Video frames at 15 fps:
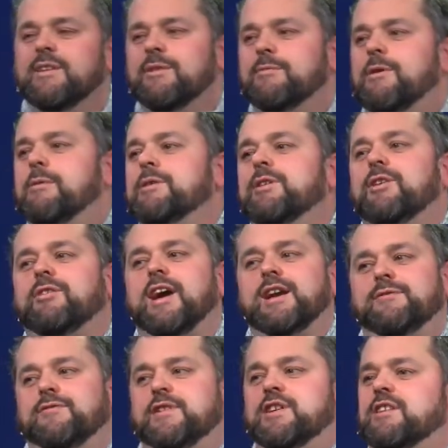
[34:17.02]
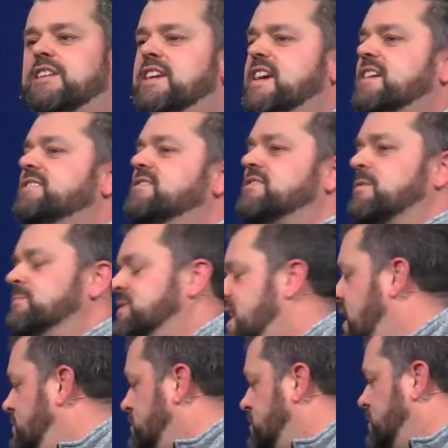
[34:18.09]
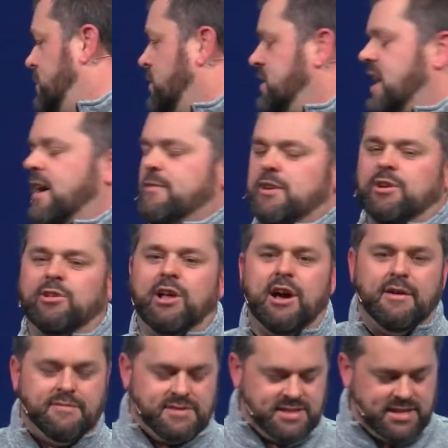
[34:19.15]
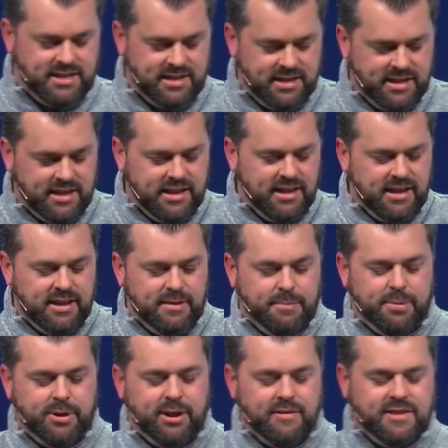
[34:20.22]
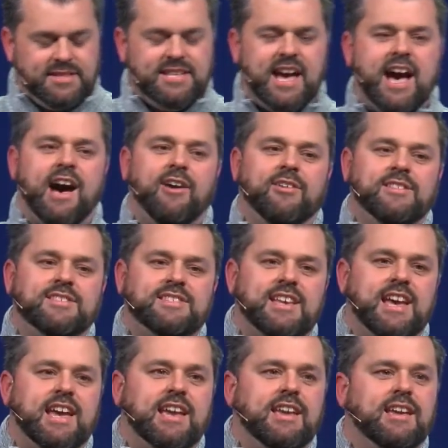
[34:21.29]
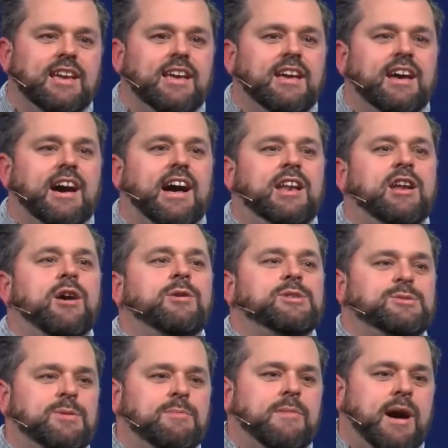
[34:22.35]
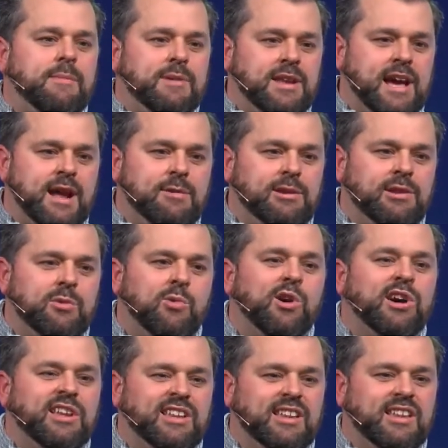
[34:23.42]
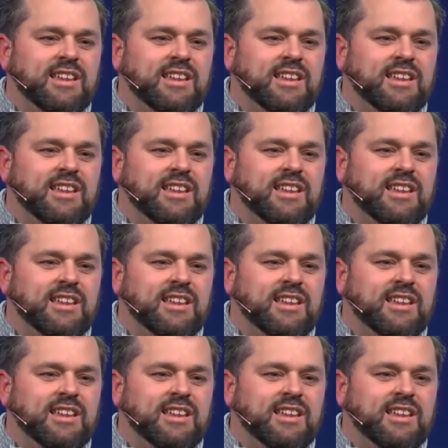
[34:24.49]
What would it look like for your kids sometimes to put down the gloves and put on the towel and say, I know it's what mom and dad really want?